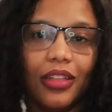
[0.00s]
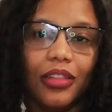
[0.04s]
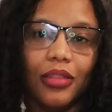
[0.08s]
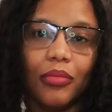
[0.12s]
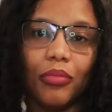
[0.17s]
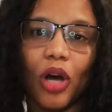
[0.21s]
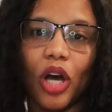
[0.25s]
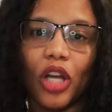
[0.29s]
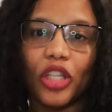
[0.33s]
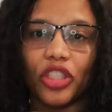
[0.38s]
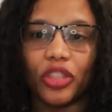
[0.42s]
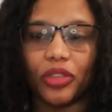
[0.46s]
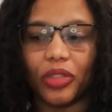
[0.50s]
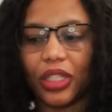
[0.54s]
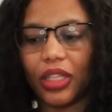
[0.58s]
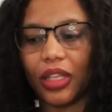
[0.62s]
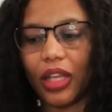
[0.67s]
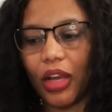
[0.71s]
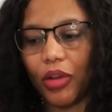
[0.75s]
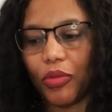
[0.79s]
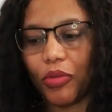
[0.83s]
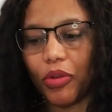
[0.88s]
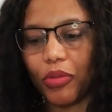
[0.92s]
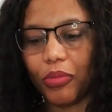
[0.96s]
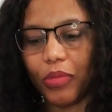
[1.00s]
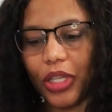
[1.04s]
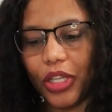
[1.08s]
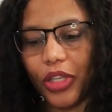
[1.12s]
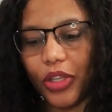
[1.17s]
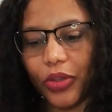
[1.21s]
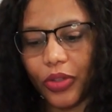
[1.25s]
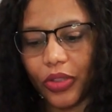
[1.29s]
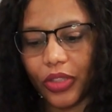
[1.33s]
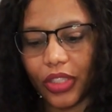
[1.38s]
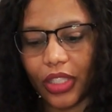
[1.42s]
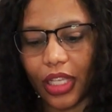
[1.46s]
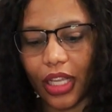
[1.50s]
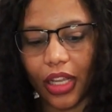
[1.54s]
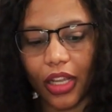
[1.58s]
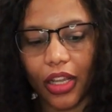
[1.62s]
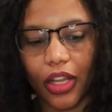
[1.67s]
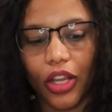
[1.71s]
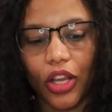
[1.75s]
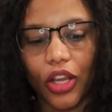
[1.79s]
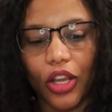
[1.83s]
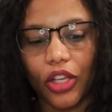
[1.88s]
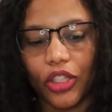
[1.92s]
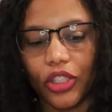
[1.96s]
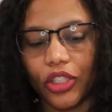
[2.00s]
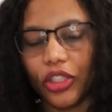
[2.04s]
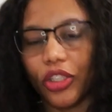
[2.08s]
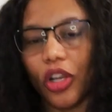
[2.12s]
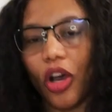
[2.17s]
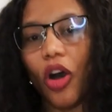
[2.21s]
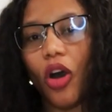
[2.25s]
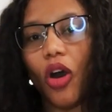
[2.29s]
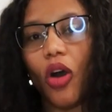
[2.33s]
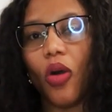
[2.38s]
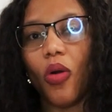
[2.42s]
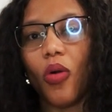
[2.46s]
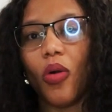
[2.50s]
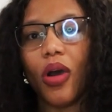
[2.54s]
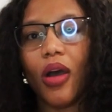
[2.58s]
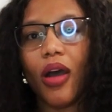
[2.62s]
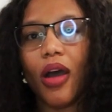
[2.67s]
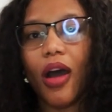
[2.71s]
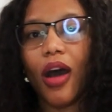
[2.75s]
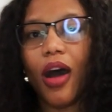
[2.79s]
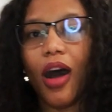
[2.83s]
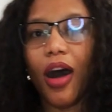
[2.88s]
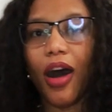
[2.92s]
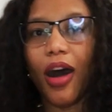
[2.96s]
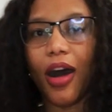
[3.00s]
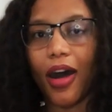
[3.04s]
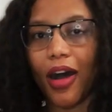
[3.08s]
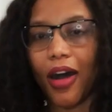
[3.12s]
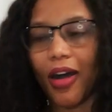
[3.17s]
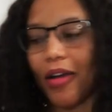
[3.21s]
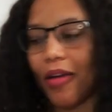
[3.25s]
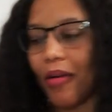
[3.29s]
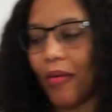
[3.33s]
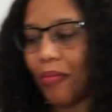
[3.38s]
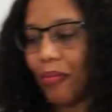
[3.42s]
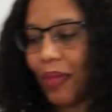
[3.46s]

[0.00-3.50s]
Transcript: the margarine that we'll be using. So uh,